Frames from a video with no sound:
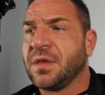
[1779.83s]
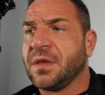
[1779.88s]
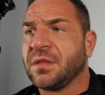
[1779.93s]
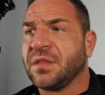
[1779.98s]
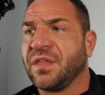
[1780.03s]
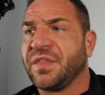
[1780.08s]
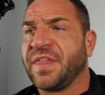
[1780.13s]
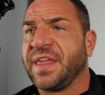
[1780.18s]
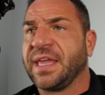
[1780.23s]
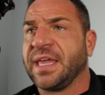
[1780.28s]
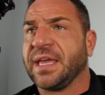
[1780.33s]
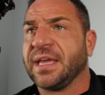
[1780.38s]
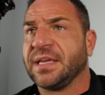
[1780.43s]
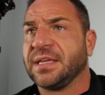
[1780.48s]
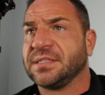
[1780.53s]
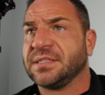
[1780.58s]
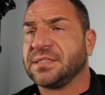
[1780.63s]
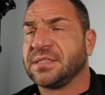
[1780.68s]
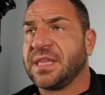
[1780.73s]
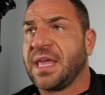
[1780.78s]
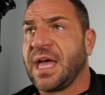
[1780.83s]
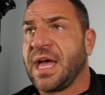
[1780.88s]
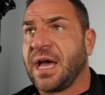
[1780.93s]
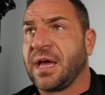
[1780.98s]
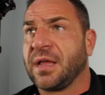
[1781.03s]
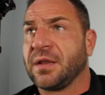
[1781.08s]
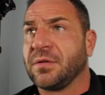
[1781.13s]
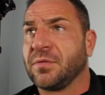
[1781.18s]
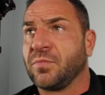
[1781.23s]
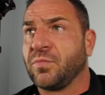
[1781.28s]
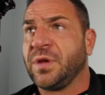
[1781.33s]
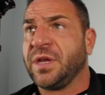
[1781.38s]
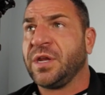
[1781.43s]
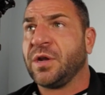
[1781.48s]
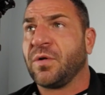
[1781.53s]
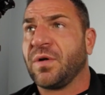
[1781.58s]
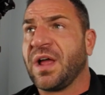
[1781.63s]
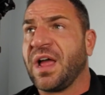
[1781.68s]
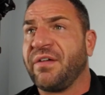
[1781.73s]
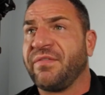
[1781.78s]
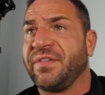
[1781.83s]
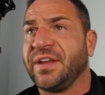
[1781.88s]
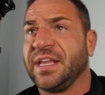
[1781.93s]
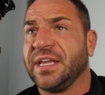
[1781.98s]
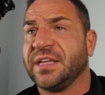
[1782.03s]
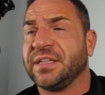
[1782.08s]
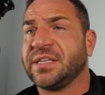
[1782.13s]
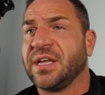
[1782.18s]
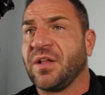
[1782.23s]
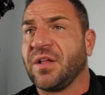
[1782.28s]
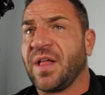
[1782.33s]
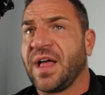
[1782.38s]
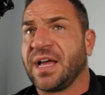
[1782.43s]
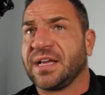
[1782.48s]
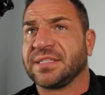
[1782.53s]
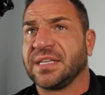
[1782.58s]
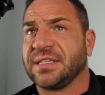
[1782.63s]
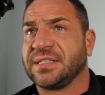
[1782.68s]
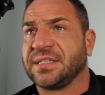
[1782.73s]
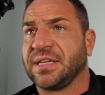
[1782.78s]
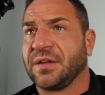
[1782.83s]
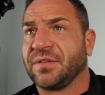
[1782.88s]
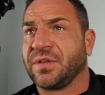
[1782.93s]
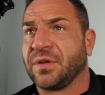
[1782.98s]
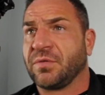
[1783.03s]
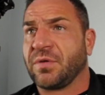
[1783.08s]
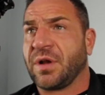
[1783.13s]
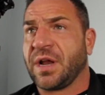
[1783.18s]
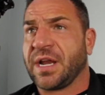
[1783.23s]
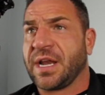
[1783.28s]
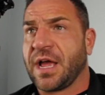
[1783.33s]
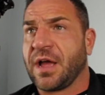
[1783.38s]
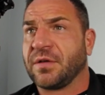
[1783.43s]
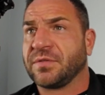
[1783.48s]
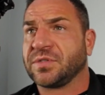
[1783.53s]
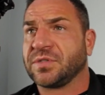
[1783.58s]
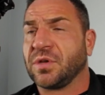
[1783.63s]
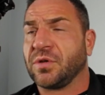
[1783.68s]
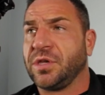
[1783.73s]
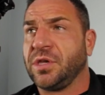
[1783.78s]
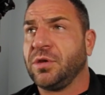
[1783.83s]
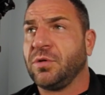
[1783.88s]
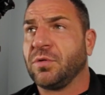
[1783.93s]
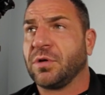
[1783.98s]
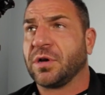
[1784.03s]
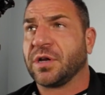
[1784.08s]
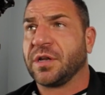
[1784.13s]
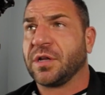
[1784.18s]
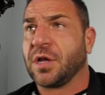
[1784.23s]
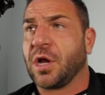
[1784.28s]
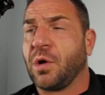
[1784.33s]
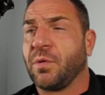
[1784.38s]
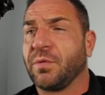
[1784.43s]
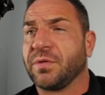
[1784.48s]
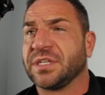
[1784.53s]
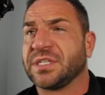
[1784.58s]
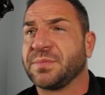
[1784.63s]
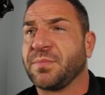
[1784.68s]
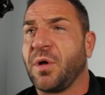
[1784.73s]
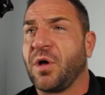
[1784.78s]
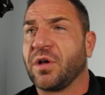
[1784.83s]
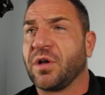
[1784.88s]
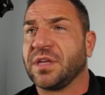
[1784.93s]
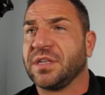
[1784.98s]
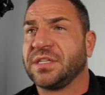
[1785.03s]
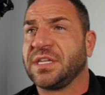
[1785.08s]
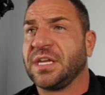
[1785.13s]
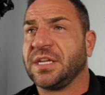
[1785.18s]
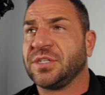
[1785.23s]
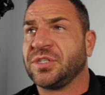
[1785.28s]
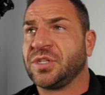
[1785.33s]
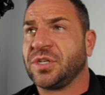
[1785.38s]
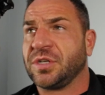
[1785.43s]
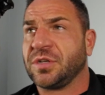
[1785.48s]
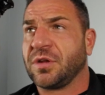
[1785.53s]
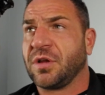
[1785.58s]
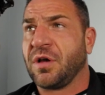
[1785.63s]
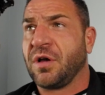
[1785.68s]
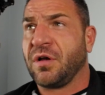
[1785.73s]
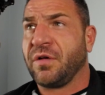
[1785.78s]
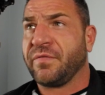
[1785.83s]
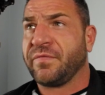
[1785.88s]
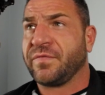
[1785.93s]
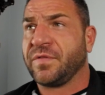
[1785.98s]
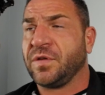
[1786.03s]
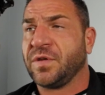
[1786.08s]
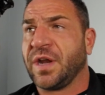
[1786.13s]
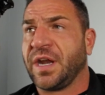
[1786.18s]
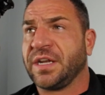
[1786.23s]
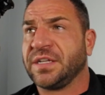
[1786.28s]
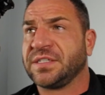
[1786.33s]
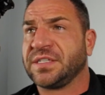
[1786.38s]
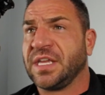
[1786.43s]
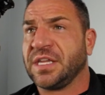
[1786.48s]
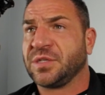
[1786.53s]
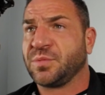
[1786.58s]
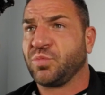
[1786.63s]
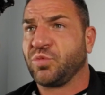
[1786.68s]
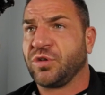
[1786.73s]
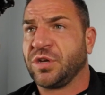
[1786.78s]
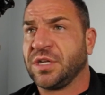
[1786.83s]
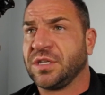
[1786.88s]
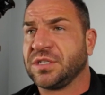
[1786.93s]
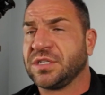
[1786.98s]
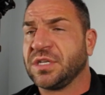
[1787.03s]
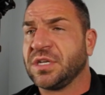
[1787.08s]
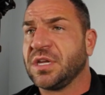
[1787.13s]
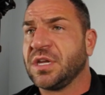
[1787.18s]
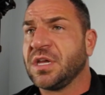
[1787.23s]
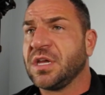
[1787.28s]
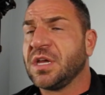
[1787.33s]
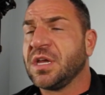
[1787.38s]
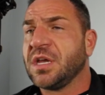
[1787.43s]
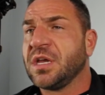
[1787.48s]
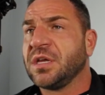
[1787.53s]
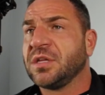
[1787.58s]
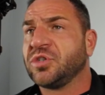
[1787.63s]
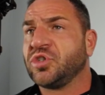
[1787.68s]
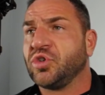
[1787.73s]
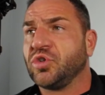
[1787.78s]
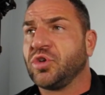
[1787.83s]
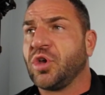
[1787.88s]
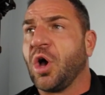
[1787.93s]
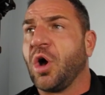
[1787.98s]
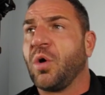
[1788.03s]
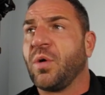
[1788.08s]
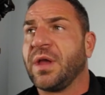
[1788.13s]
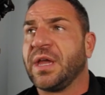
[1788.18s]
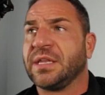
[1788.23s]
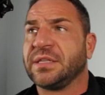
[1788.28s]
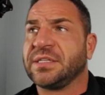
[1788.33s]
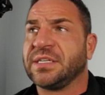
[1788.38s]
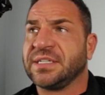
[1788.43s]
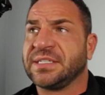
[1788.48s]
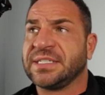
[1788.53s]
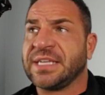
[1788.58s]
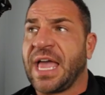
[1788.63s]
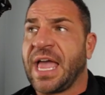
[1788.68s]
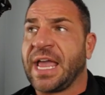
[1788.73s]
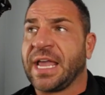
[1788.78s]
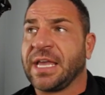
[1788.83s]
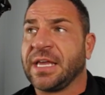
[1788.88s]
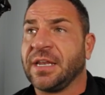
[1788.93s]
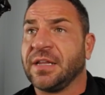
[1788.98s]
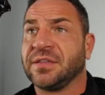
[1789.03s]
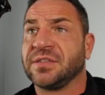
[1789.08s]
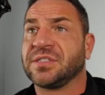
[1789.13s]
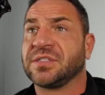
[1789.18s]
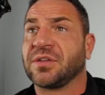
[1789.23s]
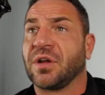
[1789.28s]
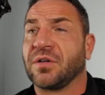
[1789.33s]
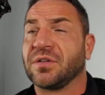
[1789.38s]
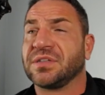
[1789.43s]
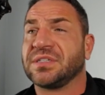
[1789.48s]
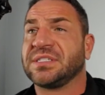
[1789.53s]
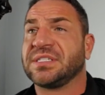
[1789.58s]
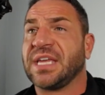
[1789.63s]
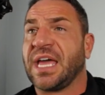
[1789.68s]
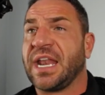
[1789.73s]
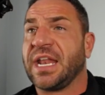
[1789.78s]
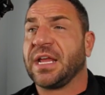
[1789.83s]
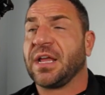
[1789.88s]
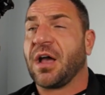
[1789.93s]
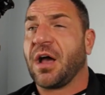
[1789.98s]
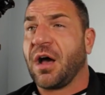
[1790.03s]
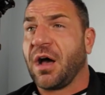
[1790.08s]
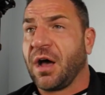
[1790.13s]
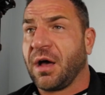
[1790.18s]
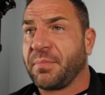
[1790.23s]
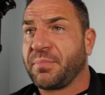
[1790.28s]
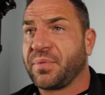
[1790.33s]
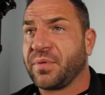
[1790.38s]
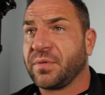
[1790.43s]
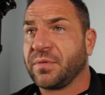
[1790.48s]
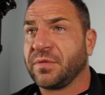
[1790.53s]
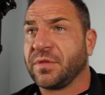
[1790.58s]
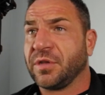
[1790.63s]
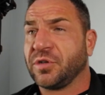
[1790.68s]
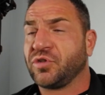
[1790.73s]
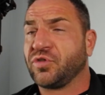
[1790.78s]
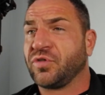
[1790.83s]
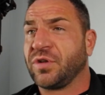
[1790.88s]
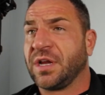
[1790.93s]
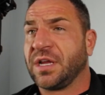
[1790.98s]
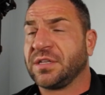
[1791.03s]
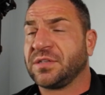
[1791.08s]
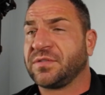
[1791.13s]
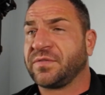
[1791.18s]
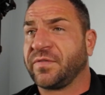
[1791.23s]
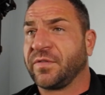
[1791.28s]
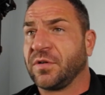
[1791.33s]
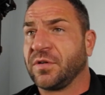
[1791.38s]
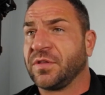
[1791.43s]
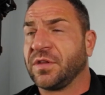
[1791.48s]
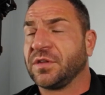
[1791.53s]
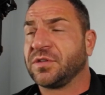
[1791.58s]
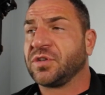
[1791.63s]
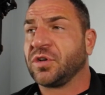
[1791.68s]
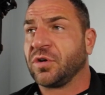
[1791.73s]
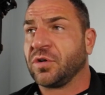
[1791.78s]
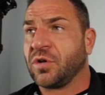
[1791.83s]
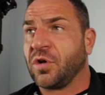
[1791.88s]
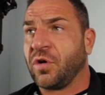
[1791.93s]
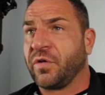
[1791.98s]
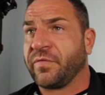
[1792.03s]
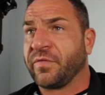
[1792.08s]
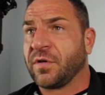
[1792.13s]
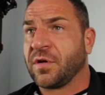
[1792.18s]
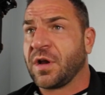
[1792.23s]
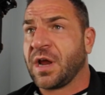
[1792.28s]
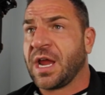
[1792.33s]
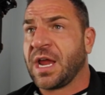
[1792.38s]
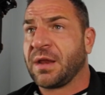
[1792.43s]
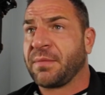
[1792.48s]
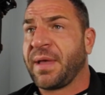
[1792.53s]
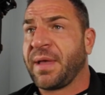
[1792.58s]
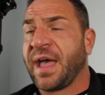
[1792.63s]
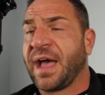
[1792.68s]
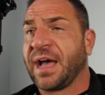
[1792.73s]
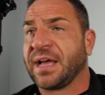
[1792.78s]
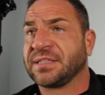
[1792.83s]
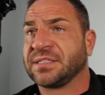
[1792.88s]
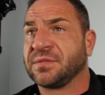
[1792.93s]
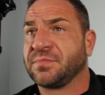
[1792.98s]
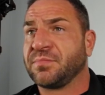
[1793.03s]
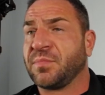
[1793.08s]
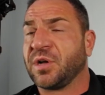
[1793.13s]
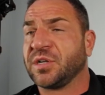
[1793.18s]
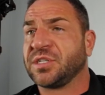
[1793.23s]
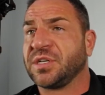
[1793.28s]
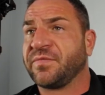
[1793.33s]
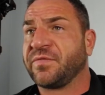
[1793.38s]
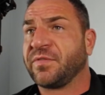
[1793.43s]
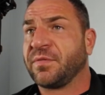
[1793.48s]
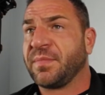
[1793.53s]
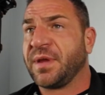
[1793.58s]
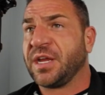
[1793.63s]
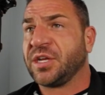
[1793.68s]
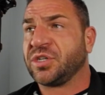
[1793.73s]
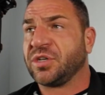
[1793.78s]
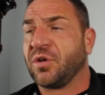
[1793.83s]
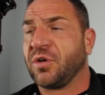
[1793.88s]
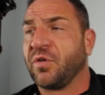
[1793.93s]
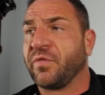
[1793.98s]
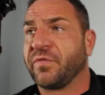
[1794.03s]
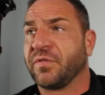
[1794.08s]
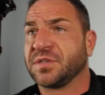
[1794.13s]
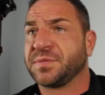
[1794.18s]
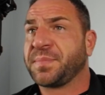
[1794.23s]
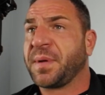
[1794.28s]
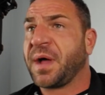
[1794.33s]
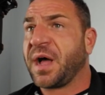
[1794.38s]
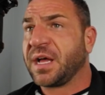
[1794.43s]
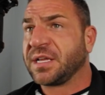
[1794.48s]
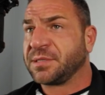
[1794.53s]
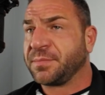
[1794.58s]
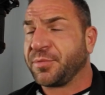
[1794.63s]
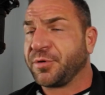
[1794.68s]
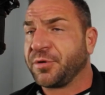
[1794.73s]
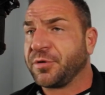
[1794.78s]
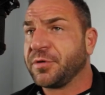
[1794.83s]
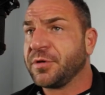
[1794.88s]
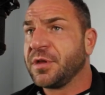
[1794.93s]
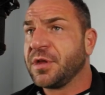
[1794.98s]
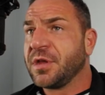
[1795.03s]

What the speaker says: the thing is that we don't have any intel assets out there right now. So you are going to go with a small contingent of United States Marines to go into Sangin and start setting up the transfer and the turnover and pass as much information over as possible.